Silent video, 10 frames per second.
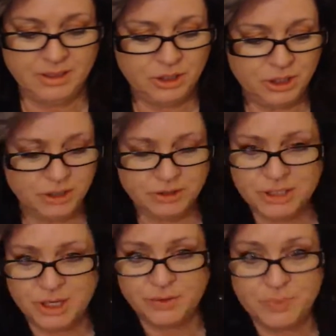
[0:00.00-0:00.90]
cheers
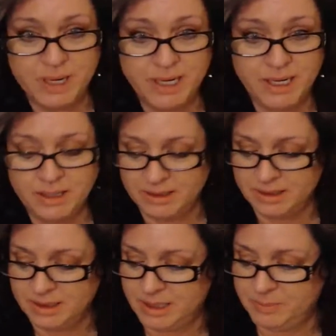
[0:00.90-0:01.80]
to everybody.
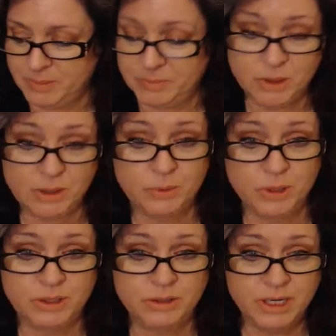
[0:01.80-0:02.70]
Keep up the good
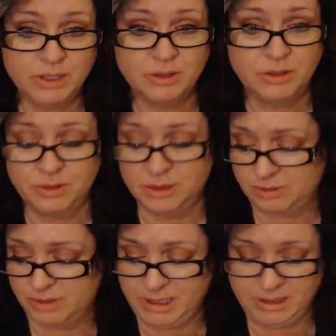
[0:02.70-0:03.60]
work. You guys are doing
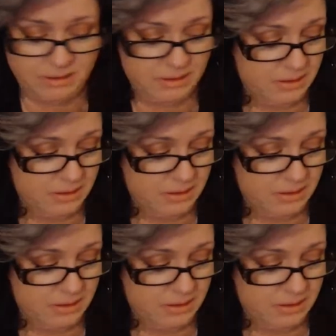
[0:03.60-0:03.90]
great.